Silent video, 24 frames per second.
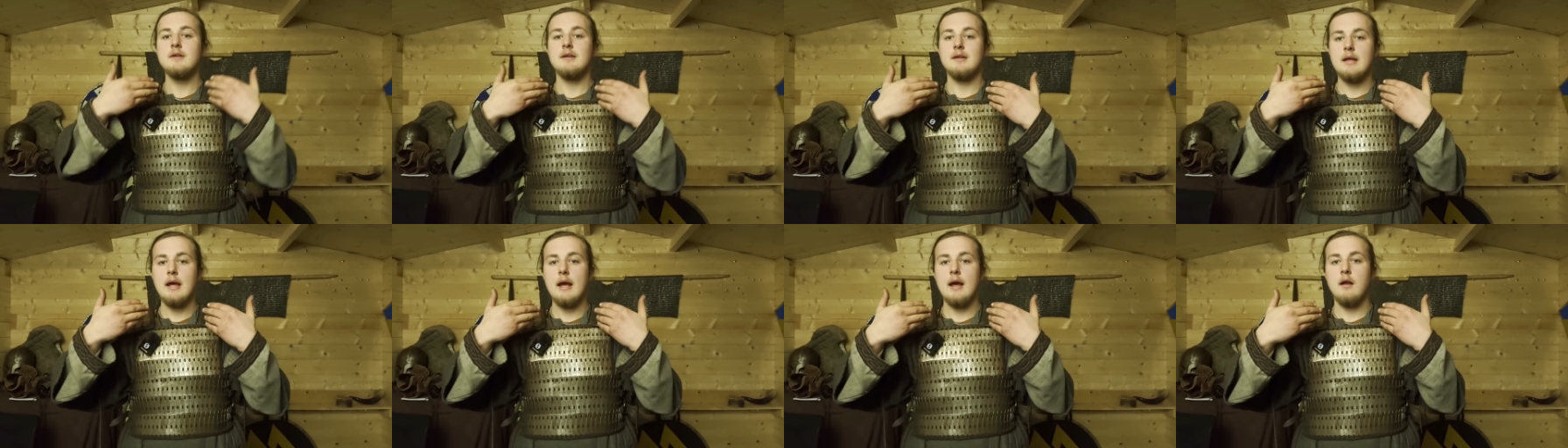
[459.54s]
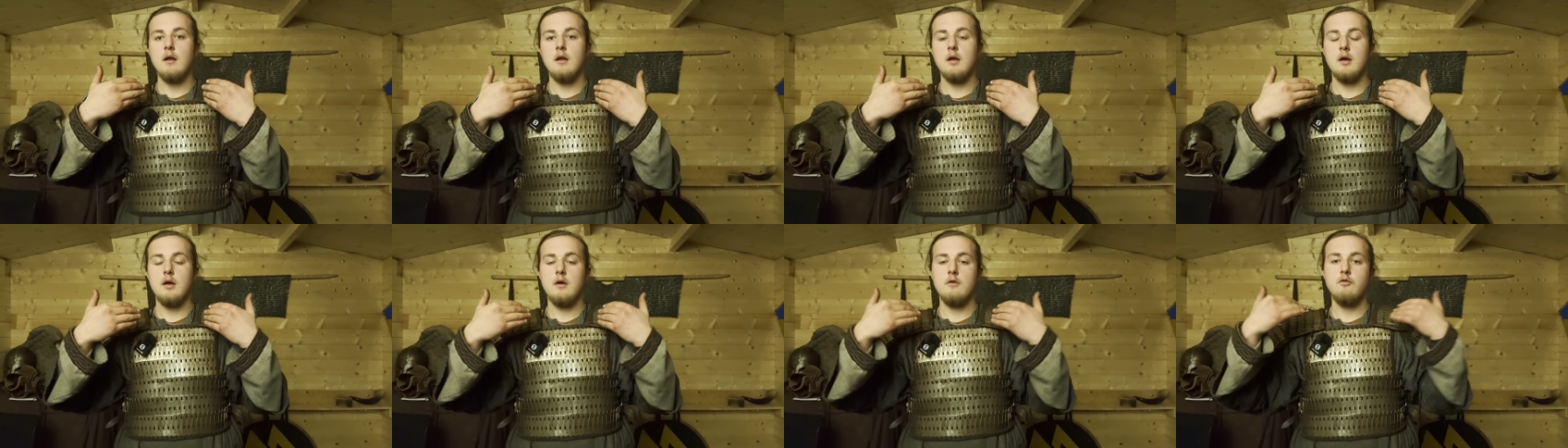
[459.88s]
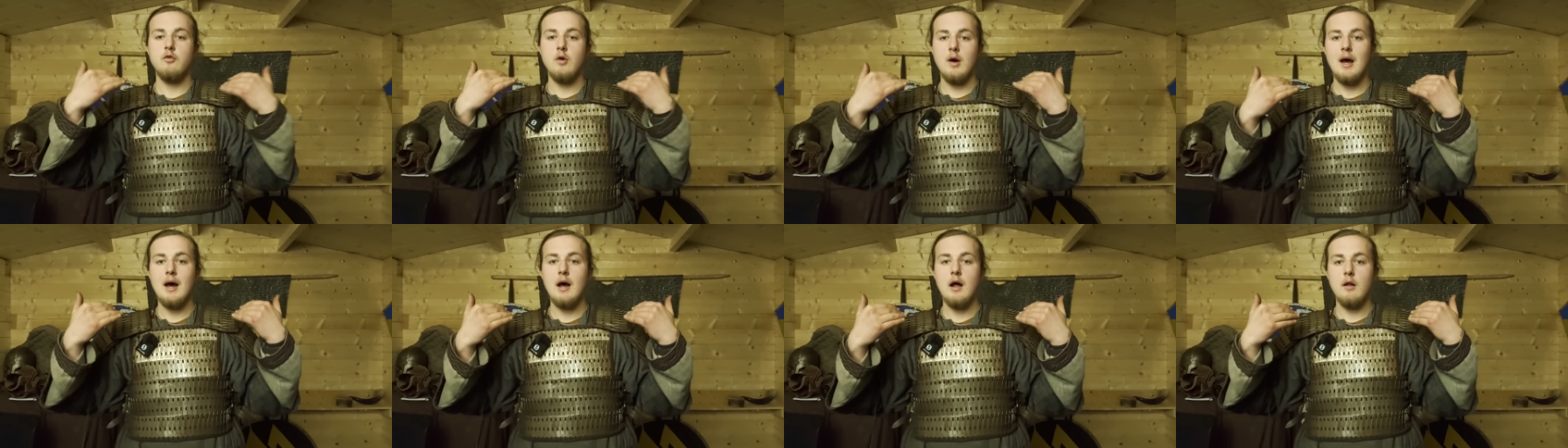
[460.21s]
tail
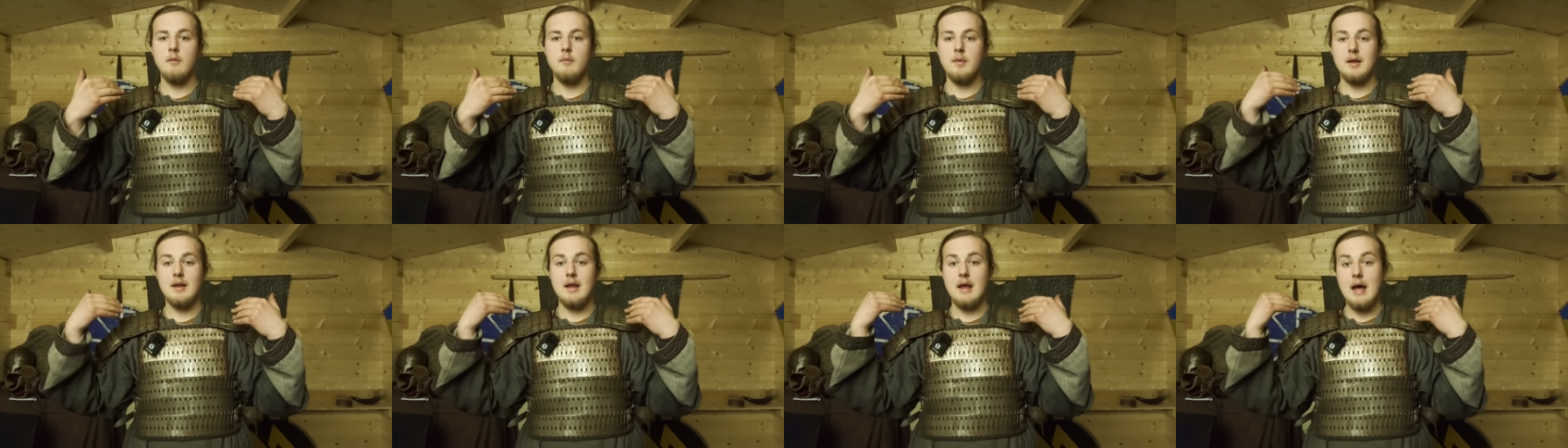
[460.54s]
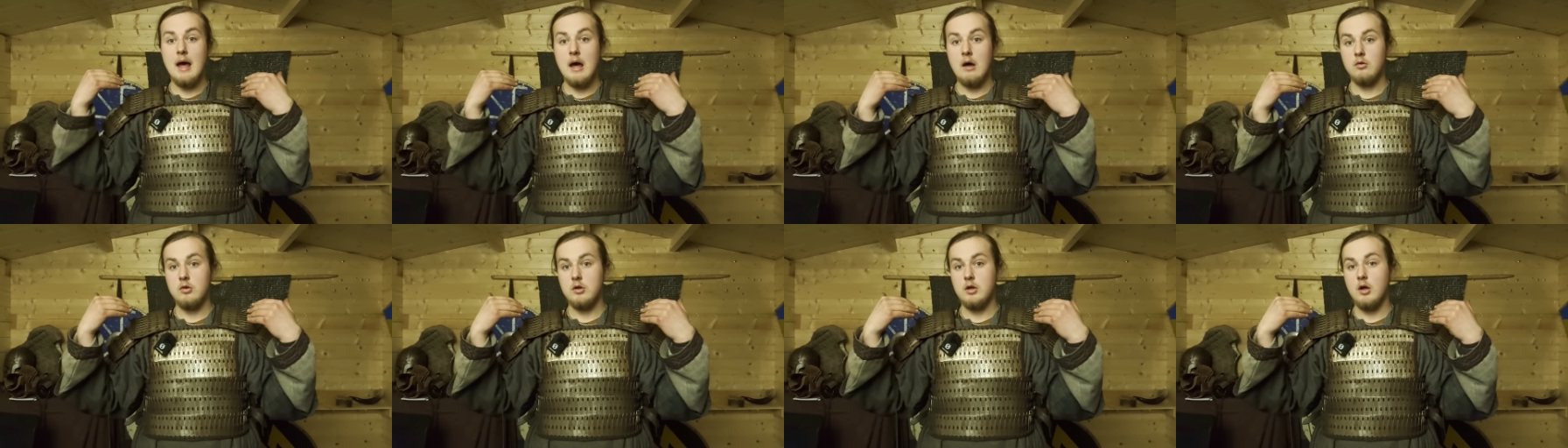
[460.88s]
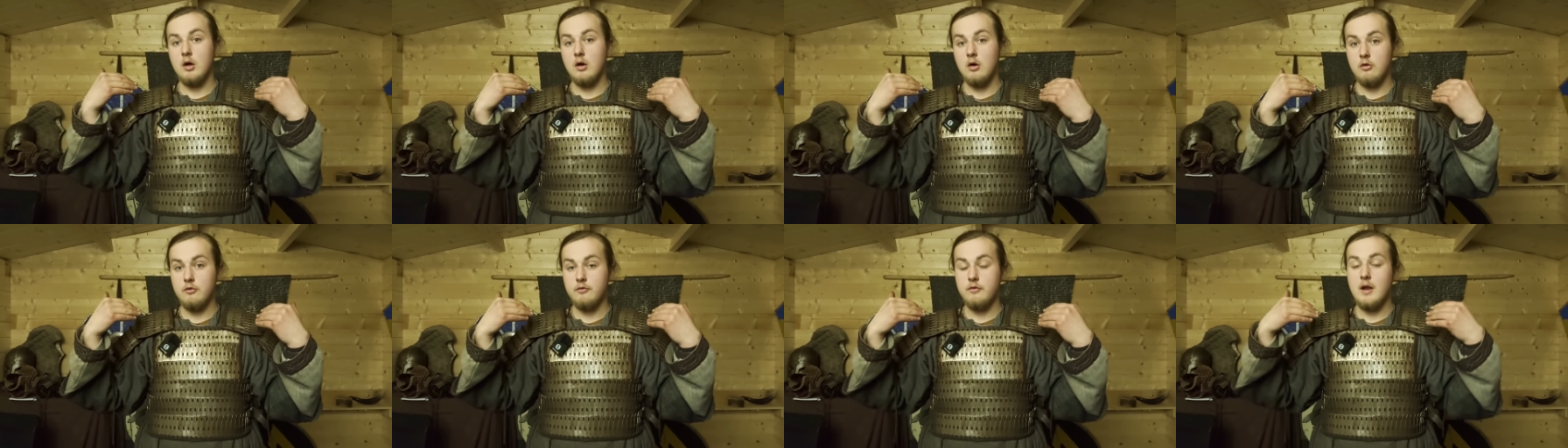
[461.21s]
for a helmet out
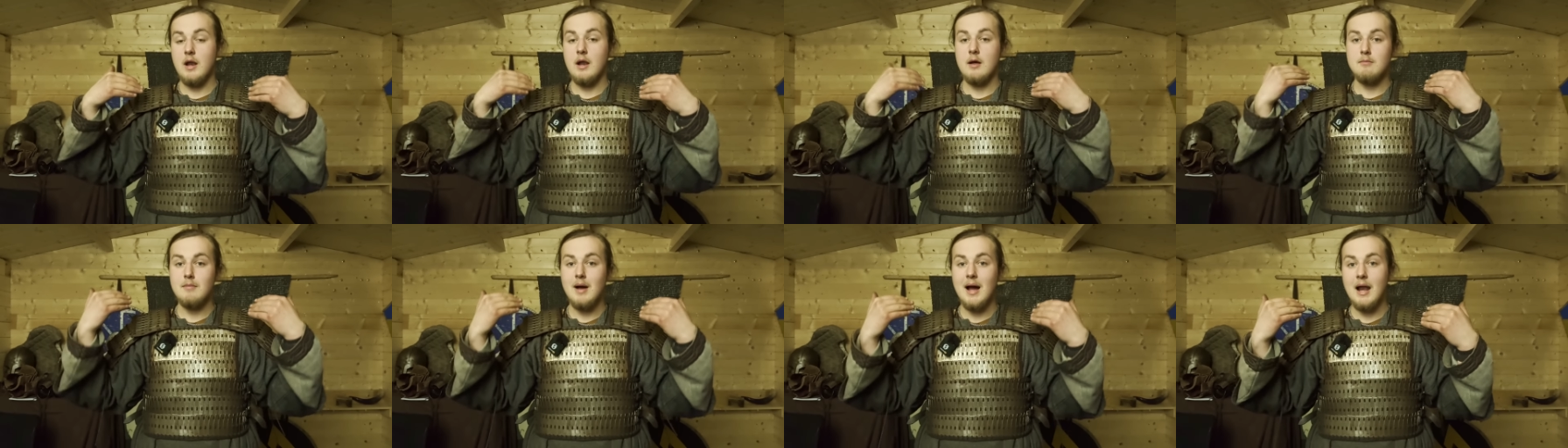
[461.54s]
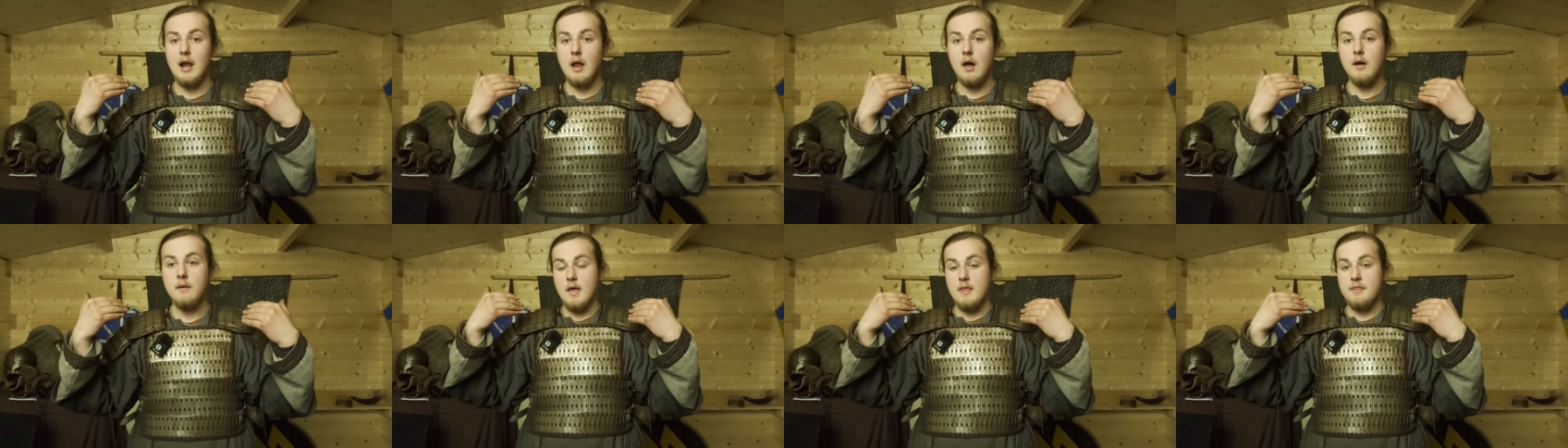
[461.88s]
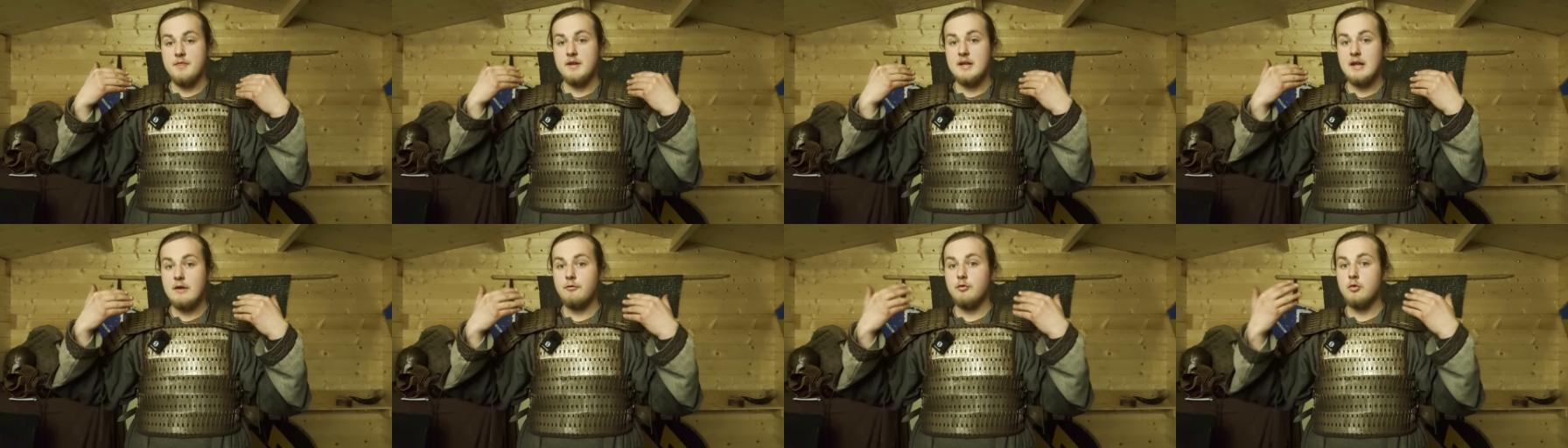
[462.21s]
of lamellar,
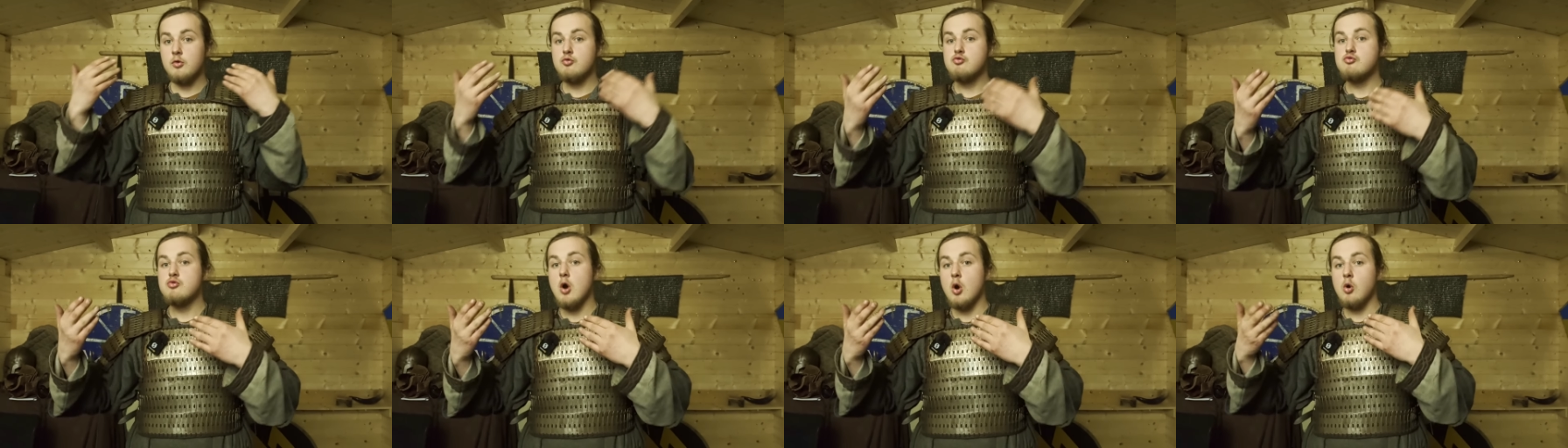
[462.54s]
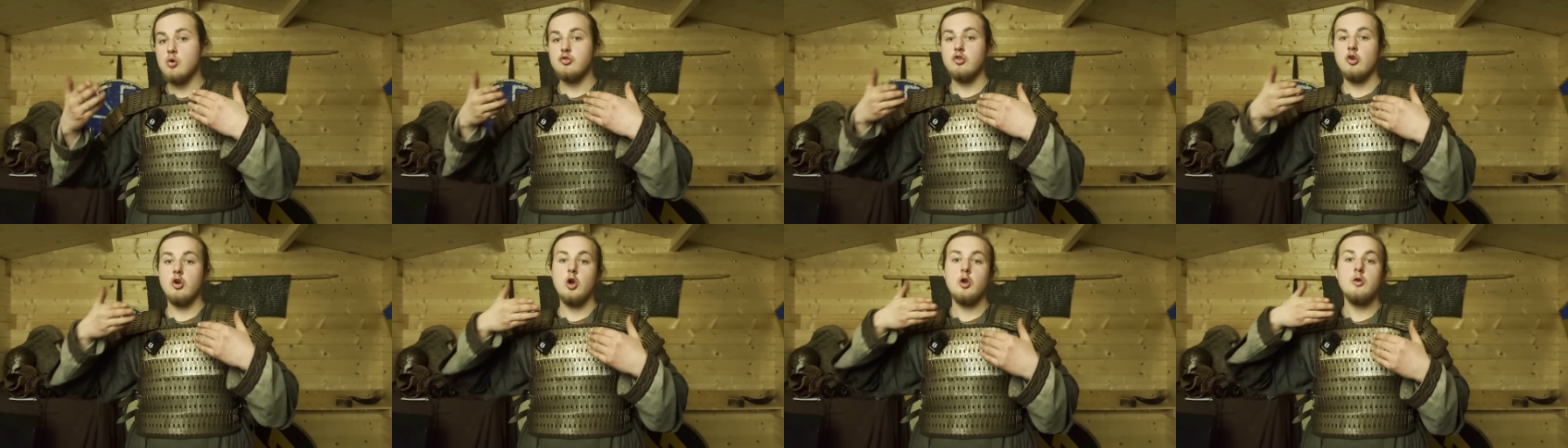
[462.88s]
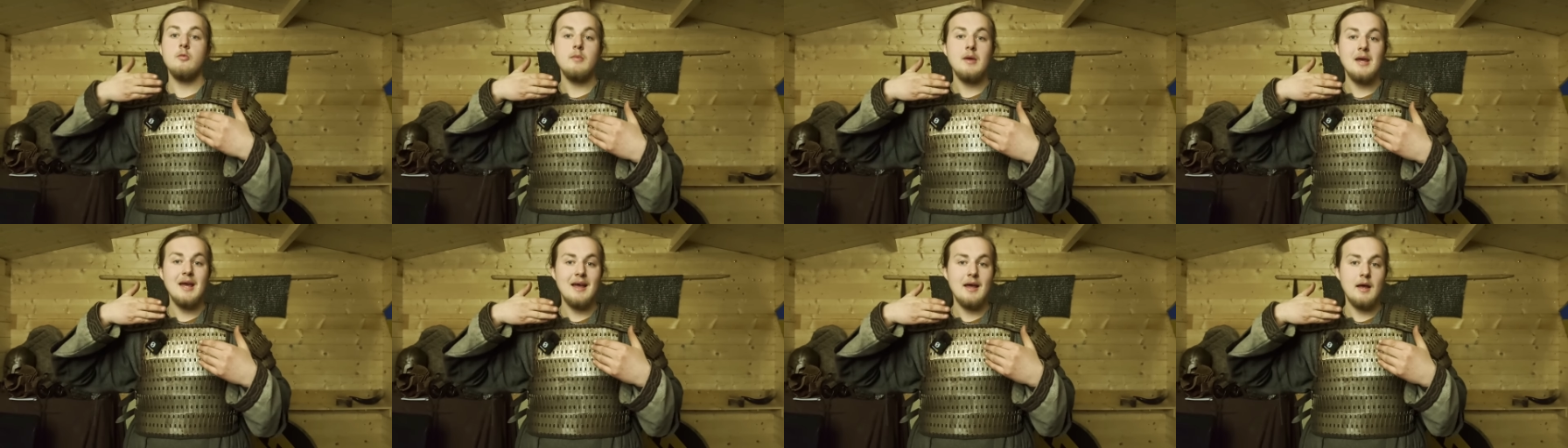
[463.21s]
the different rows are going to
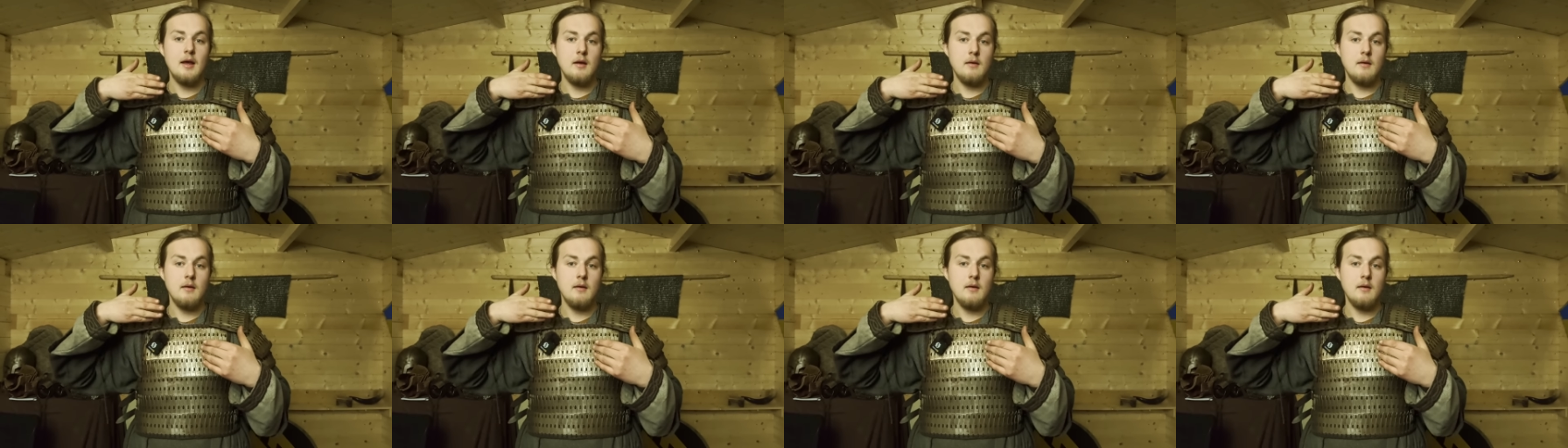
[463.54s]
be